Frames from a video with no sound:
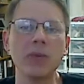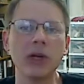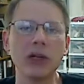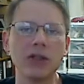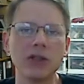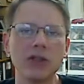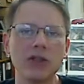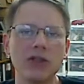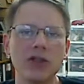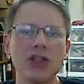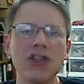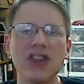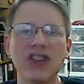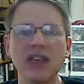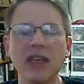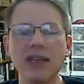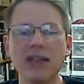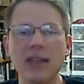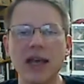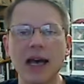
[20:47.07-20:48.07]
just
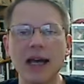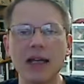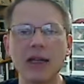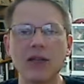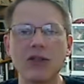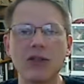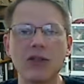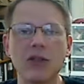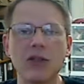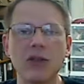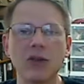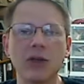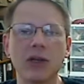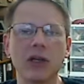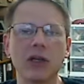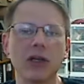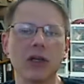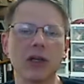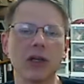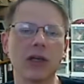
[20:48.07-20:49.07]
things added to
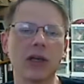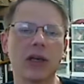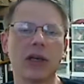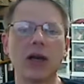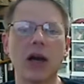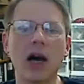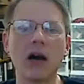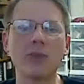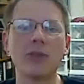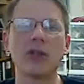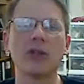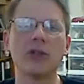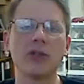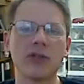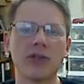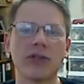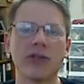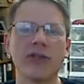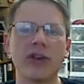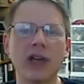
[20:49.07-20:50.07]
it, like options
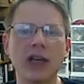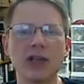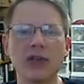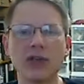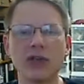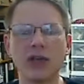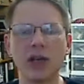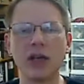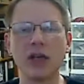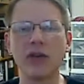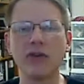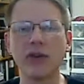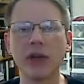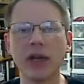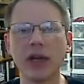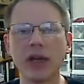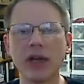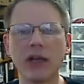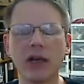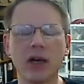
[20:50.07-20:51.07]
for faster data
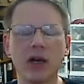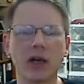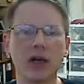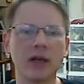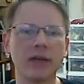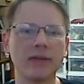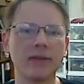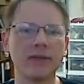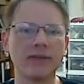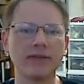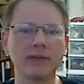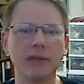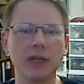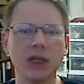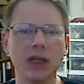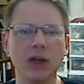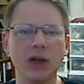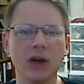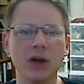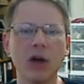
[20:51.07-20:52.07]
rate,
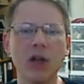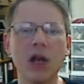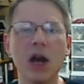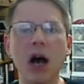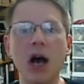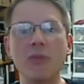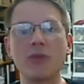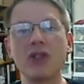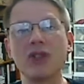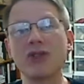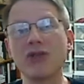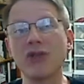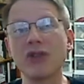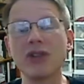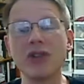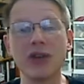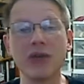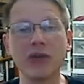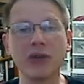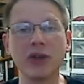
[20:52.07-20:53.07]
you know, options for
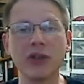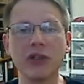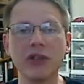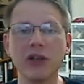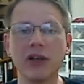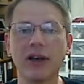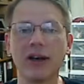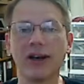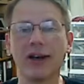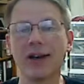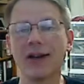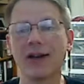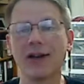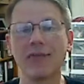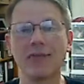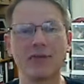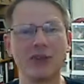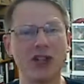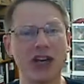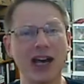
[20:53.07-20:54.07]
different
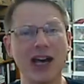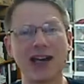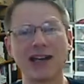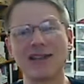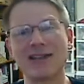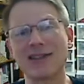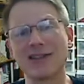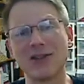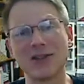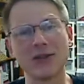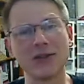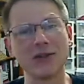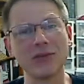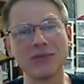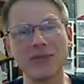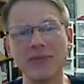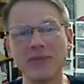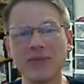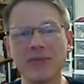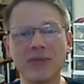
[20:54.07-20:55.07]
jacks too.
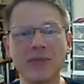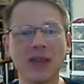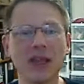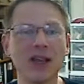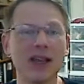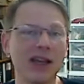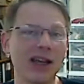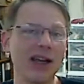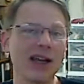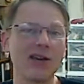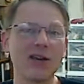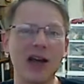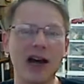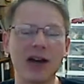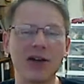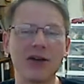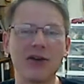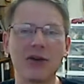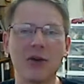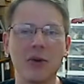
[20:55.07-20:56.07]
Like I
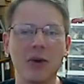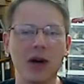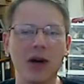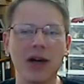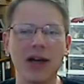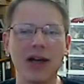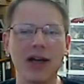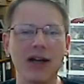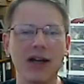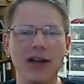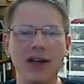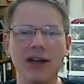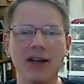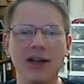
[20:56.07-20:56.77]
don't know why